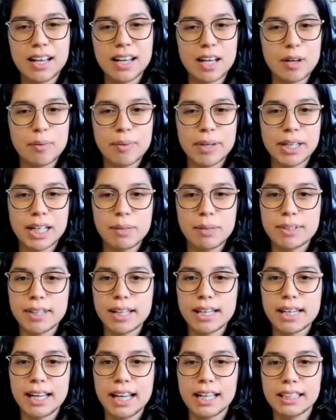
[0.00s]
My name is
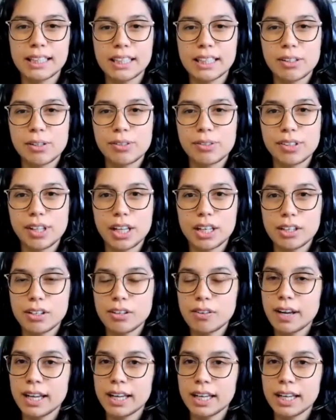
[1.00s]
Alejandra Lozano.